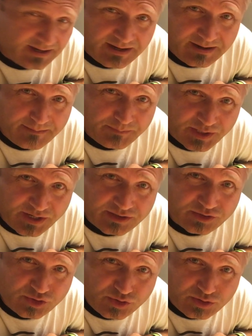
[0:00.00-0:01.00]
They
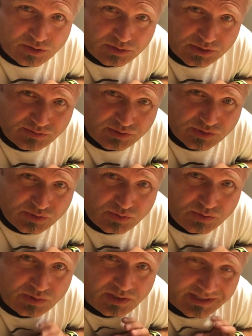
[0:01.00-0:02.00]
got their new clothes for
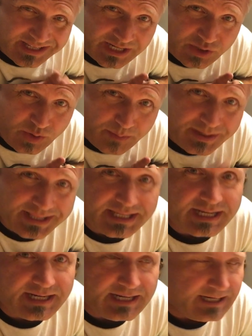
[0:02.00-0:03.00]
school, all the equipment
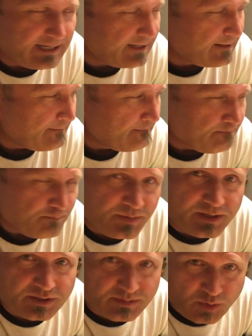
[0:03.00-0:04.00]
they need.
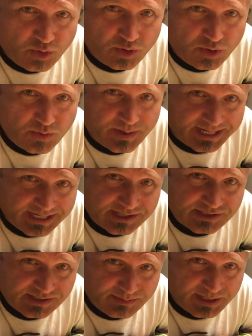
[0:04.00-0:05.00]
Tomorrow
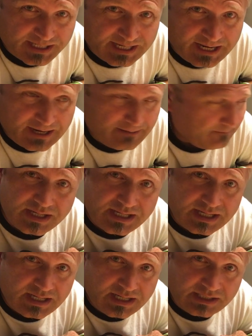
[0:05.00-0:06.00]
is the big day.
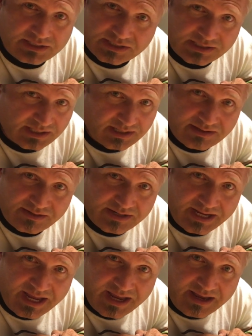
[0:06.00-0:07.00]
Just another
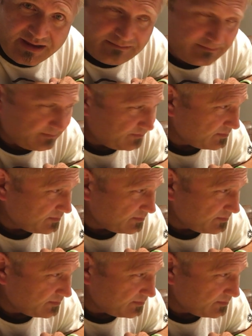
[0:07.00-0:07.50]
day.